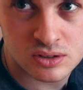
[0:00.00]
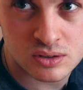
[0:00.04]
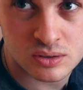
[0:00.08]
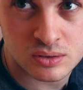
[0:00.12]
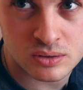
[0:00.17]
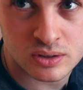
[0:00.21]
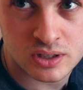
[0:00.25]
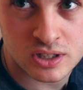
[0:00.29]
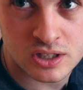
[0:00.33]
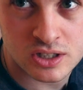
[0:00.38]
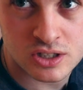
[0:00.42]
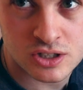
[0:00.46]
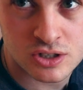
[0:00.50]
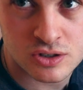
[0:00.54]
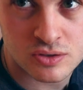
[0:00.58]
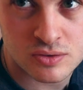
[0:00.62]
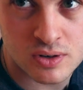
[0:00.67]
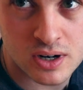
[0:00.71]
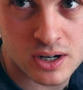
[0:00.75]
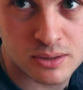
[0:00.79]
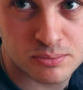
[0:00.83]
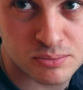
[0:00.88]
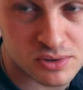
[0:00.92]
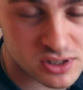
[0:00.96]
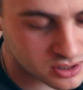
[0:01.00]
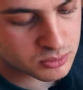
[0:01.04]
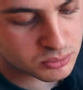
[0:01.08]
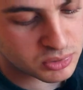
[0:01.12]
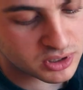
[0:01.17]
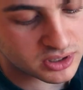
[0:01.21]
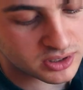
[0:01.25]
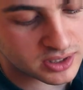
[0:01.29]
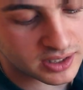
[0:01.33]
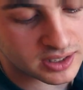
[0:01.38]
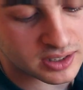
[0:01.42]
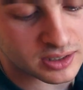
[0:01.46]
or D straps,
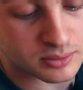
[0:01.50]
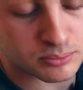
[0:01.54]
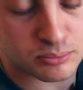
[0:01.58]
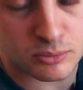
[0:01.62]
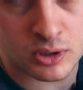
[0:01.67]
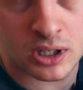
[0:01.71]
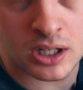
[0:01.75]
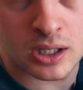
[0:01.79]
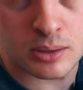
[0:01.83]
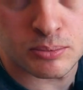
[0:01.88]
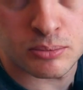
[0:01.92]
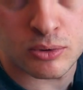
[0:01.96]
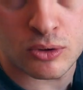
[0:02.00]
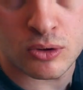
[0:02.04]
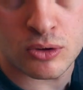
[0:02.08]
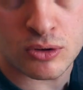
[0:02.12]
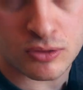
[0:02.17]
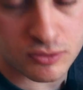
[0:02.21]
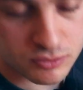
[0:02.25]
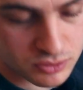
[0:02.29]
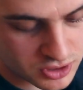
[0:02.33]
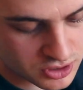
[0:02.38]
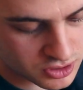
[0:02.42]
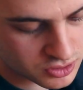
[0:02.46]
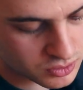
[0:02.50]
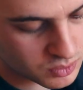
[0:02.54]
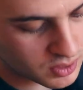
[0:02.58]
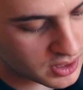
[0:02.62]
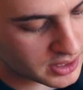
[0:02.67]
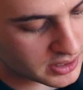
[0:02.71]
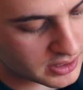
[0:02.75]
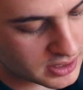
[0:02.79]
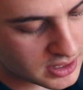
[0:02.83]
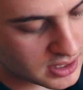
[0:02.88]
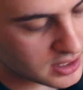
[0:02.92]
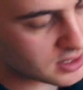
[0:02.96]
but they can clip off, which is
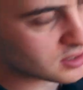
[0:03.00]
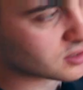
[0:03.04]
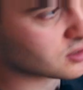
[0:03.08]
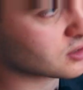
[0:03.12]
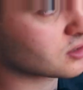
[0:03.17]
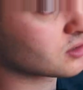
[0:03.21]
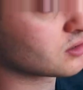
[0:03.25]
quite nice.